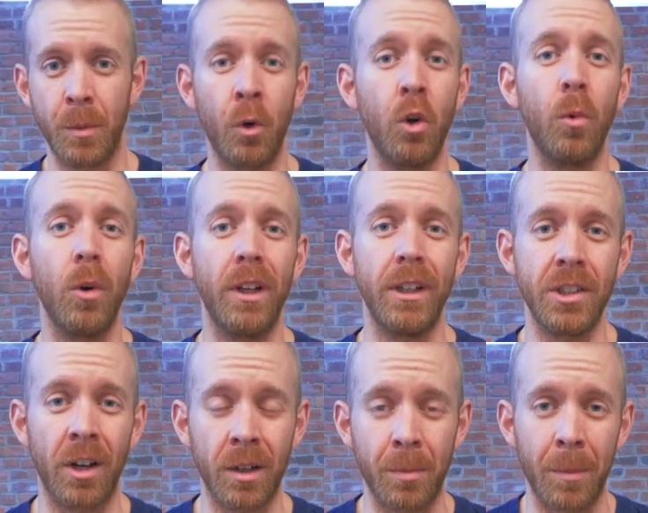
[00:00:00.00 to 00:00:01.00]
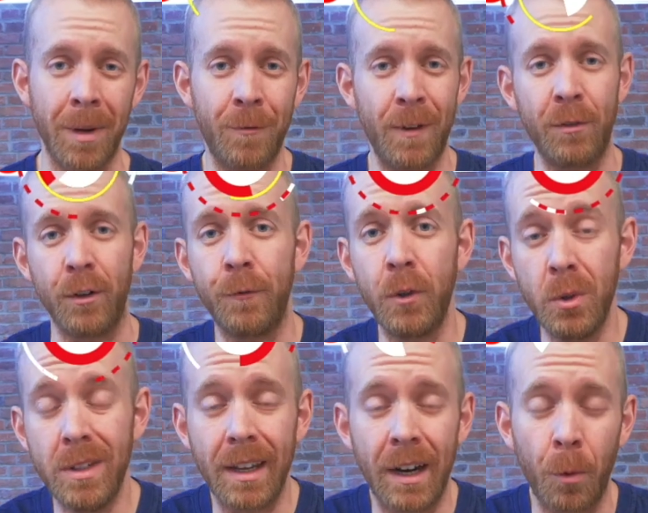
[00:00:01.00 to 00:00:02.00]
Tomorrow we're gonna talk about my favorite
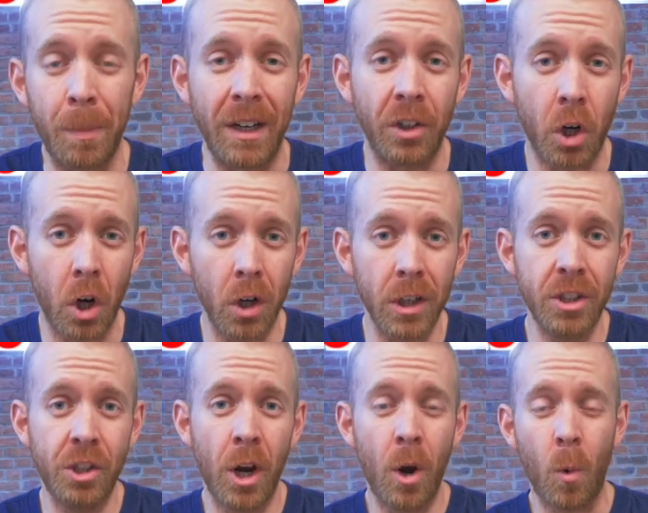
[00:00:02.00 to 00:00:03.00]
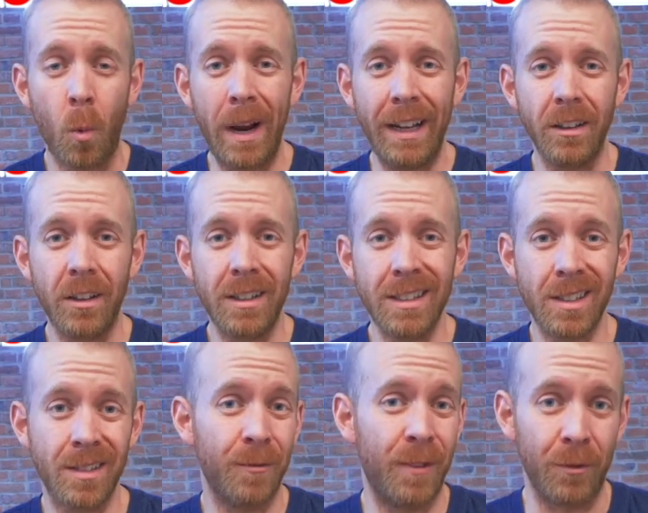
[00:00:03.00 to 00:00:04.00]
foods that help encourage weight
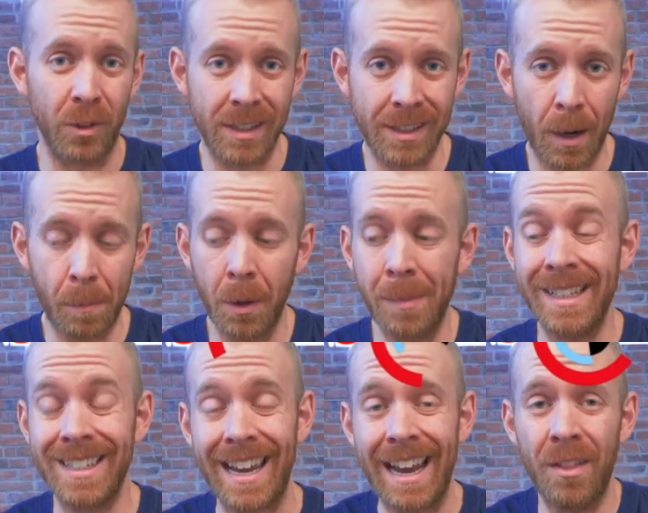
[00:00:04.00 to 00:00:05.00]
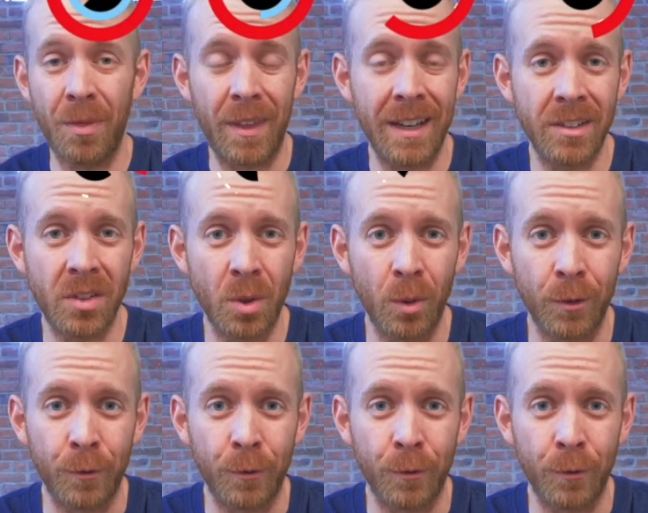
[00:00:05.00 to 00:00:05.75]
loss, favorite supplements and things to